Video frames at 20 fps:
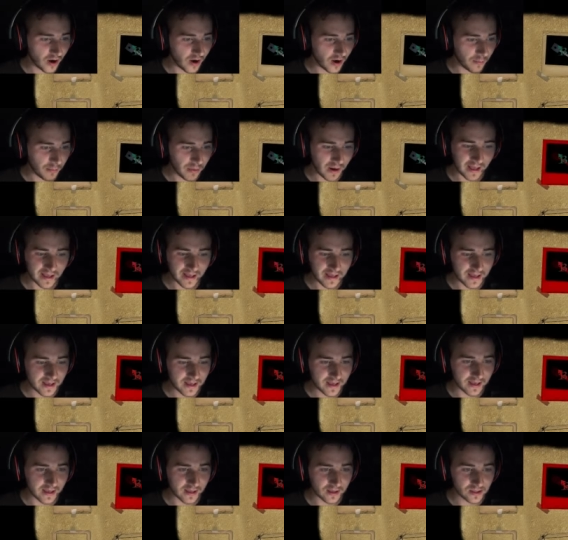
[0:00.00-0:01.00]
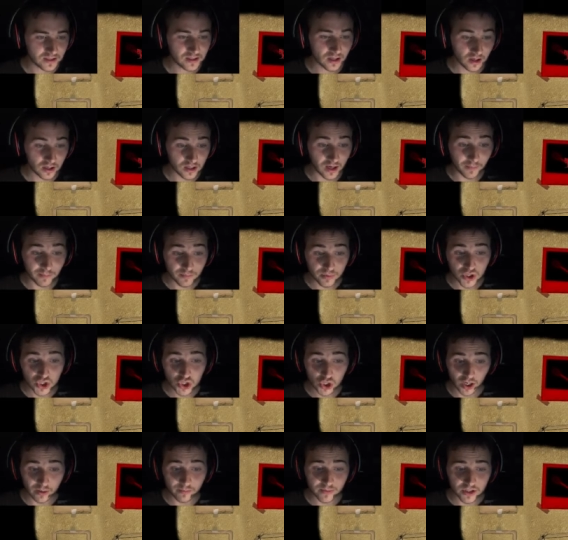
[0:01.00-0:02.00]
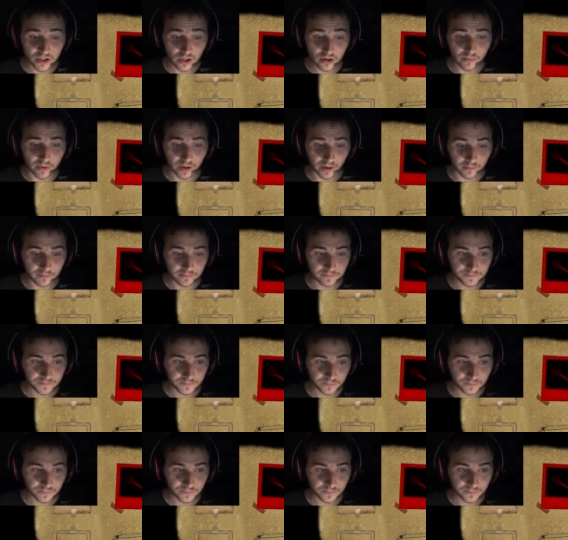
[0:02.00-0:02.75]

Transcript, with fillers: a blank key? So I'm, I'm assuming